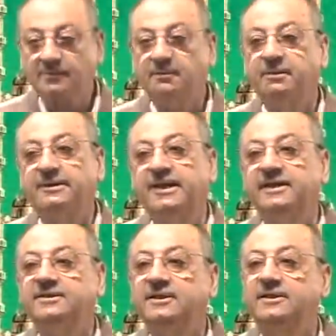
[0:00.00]
but then
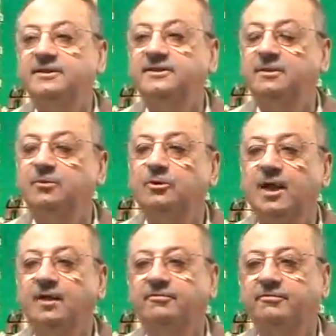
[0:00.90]
is it is a
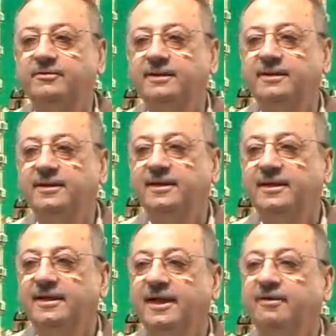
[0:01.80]
mudaf
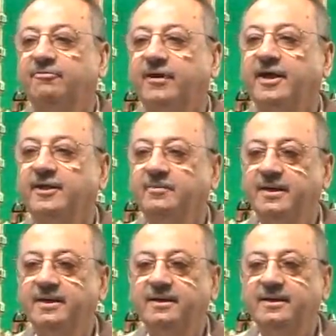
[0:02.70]
and
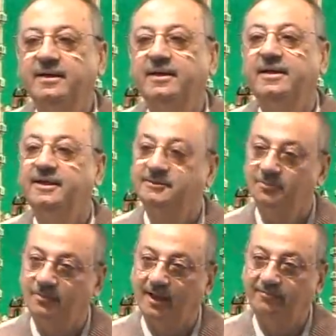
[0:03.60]
fahimin is
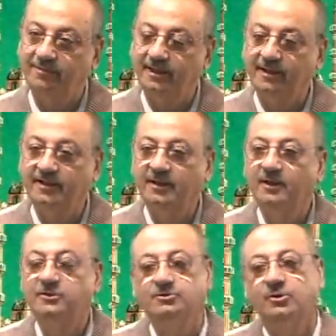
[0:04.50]
mudaf
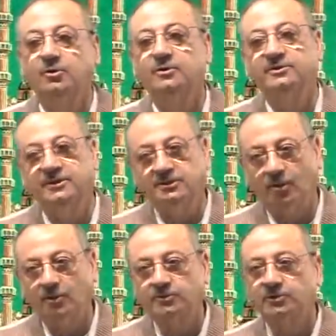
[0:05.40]
so this
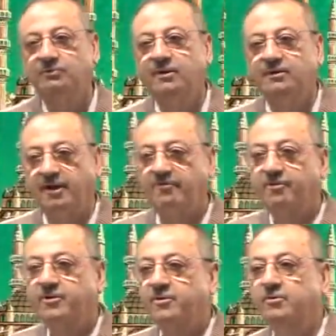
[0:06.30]
also will
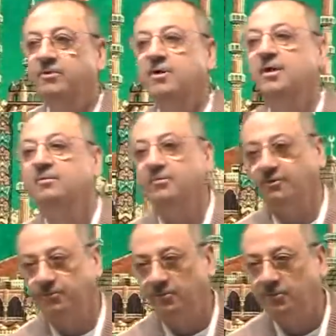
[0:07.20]
refer to
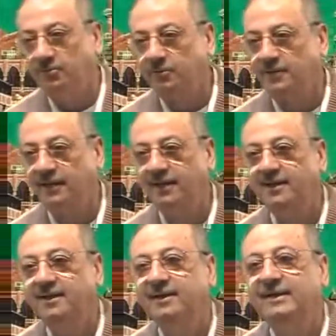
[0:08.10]
mafulun mutlak
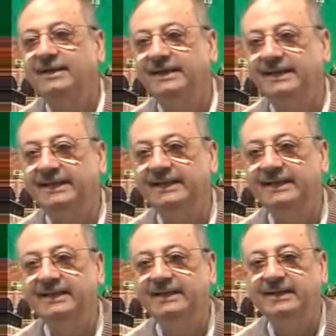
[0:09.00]

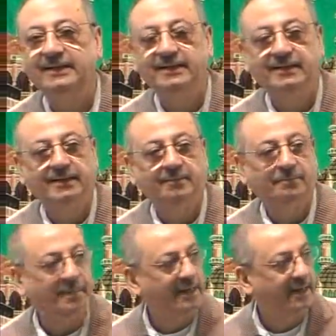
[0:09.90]
li
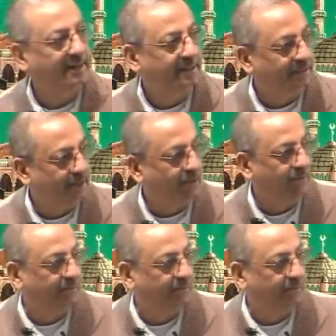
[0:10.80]
bayanin now